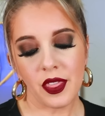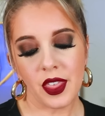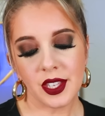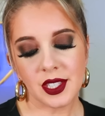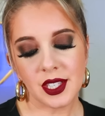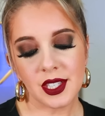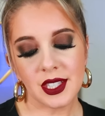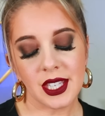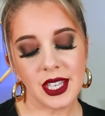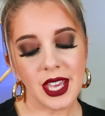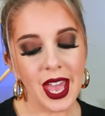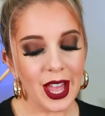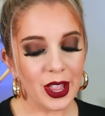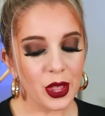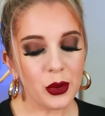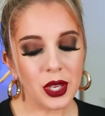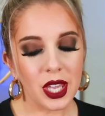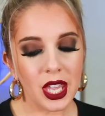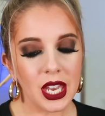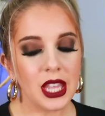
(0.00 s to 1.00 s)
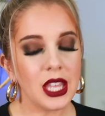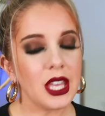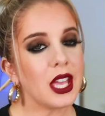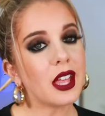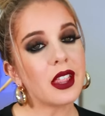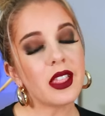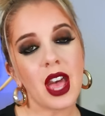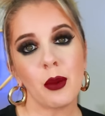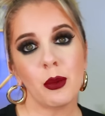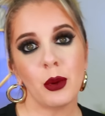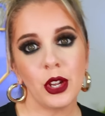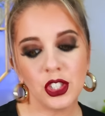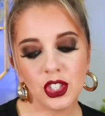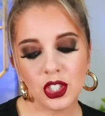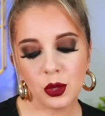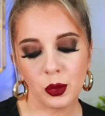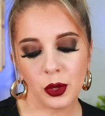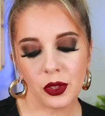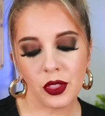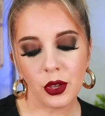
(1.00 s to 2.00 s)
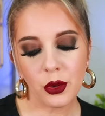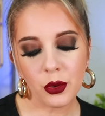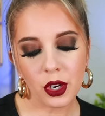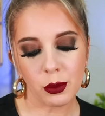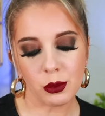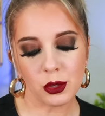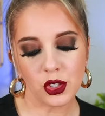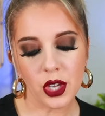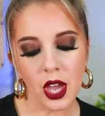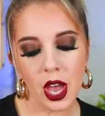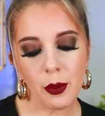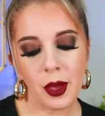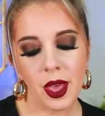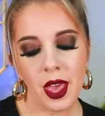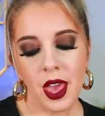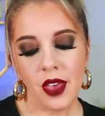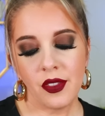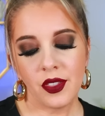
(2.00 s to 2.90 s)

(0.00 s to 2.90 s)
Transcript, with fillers: This is the Hello Kitty collaboration with the Crème Shop.